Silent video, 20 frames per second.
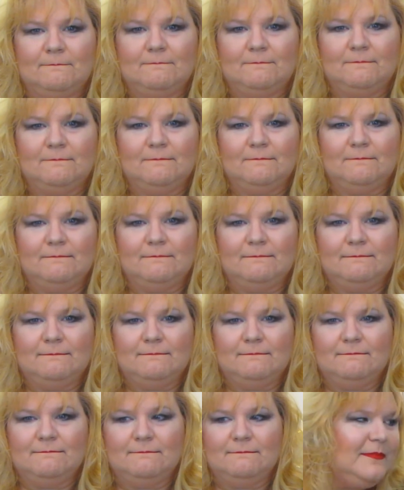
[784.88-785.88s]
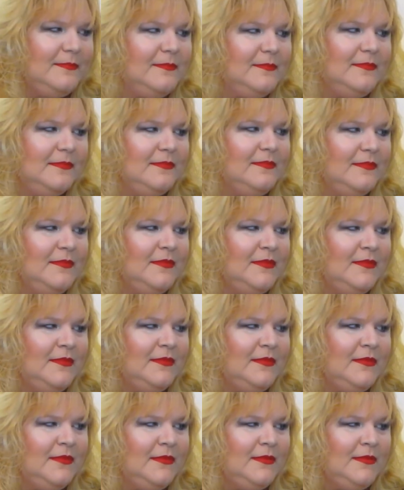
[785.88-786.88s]

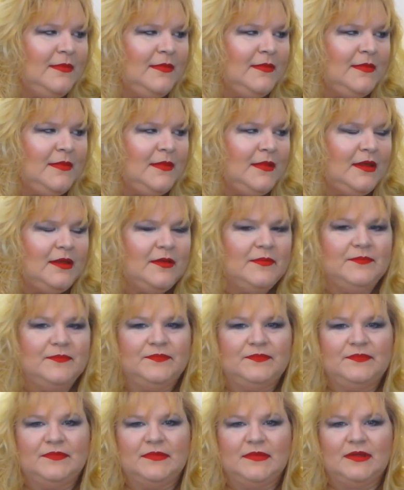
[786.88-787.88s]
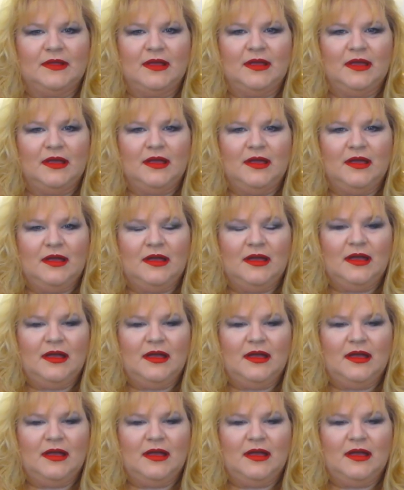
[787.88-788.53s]
This person isn't speaking.